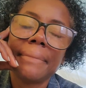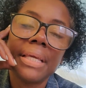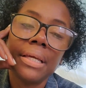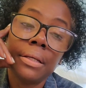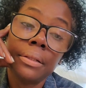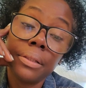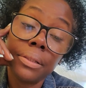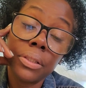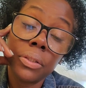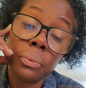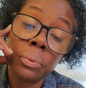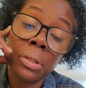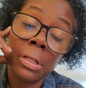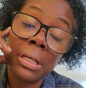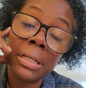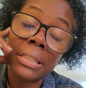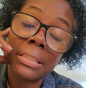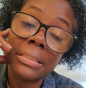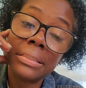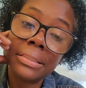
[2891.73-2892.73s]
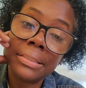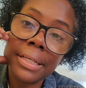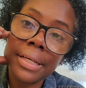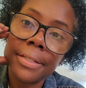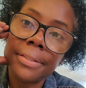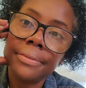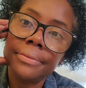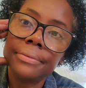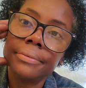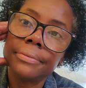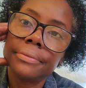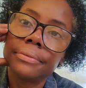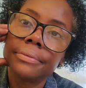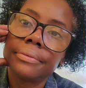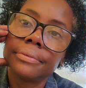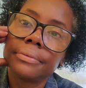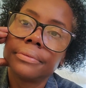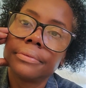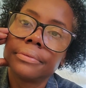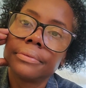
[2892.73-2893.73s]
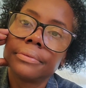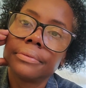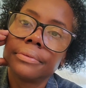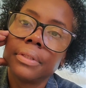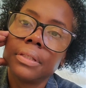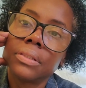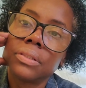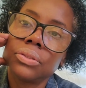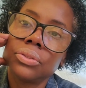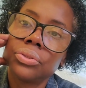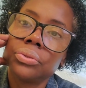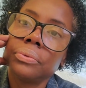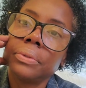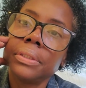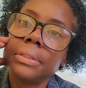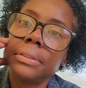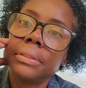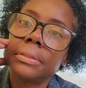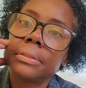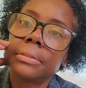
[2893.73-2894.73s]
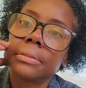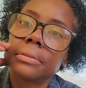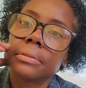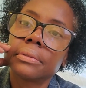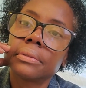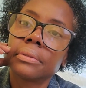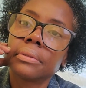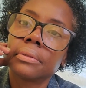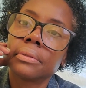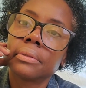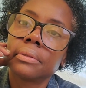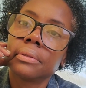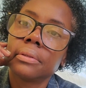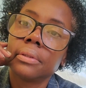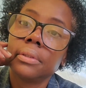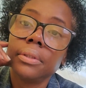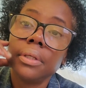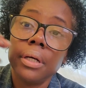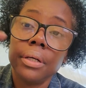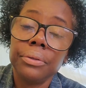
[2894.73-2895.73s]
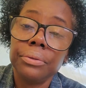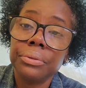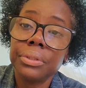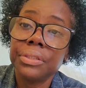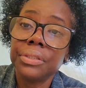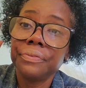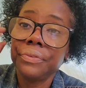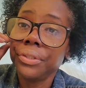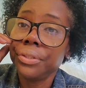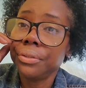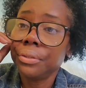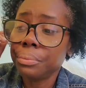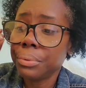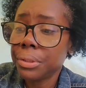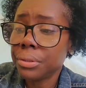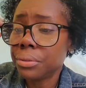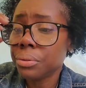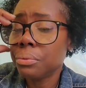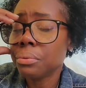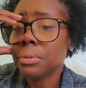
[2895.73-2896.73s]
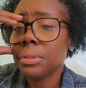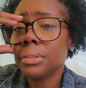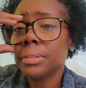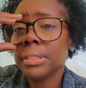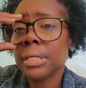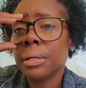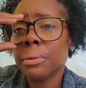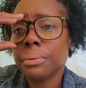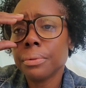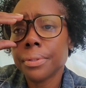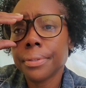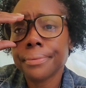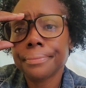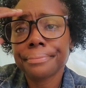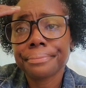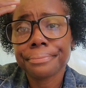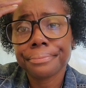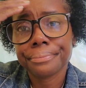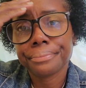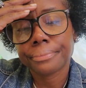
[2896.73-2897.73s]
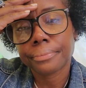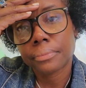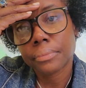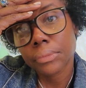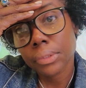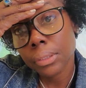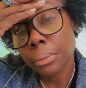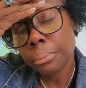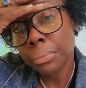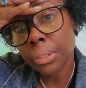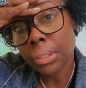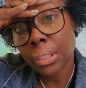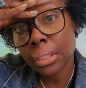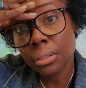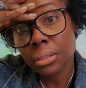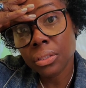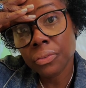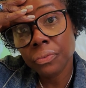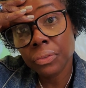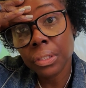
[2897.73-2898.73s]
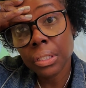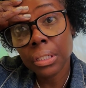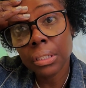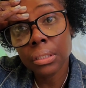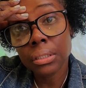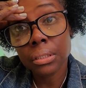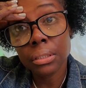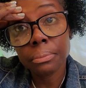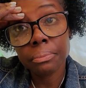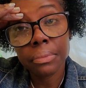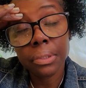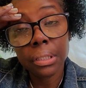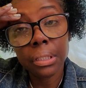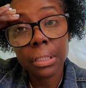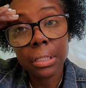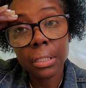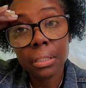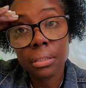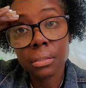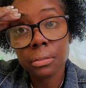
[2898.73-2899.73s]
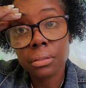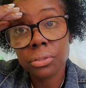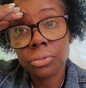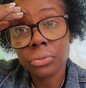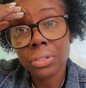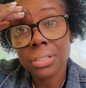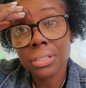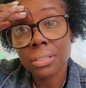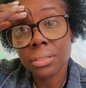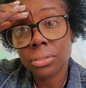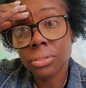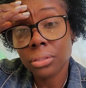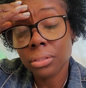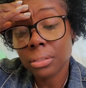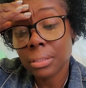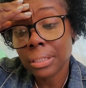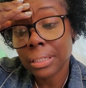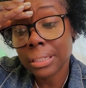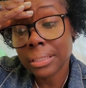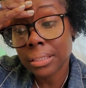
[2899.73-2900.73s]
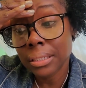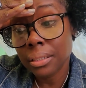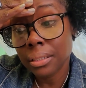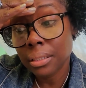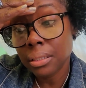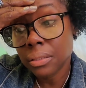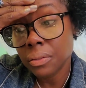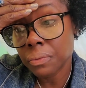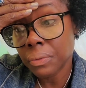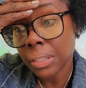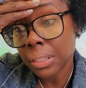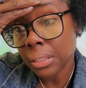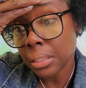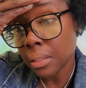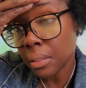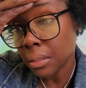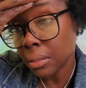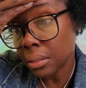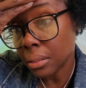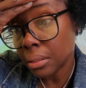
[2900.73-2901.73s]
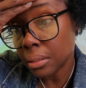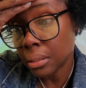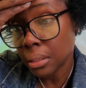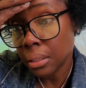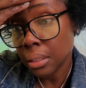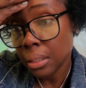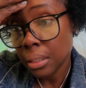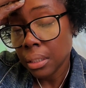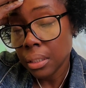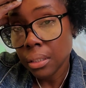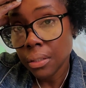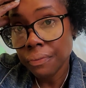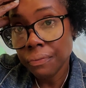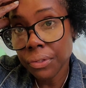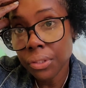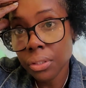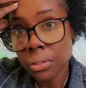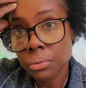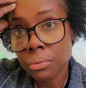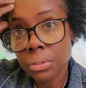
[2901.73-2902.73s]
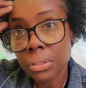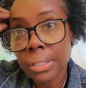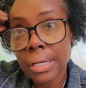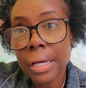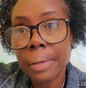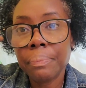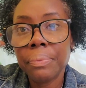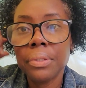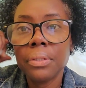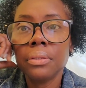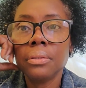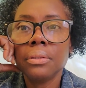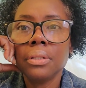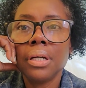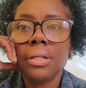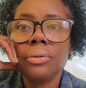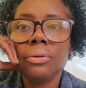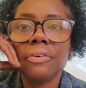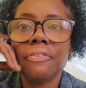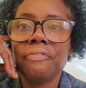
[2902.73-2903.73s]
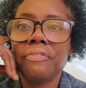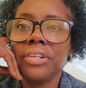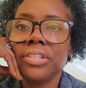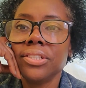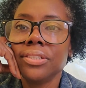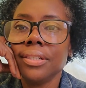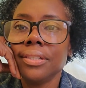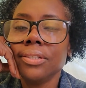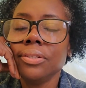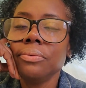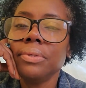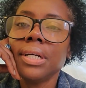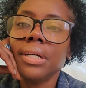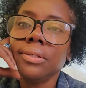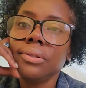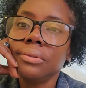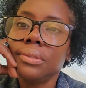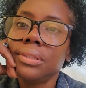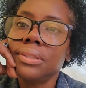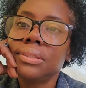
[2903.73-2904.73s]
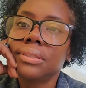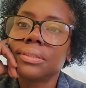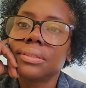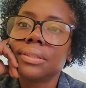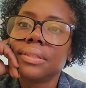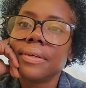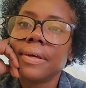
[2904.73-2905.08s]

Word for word: And this is where, like I said, it's a choice. I know this video went totally south, but I just feel like it's something I had to address. It's just like I said, this right now, this is the video videos happening. I know I fidget. You know what I notice?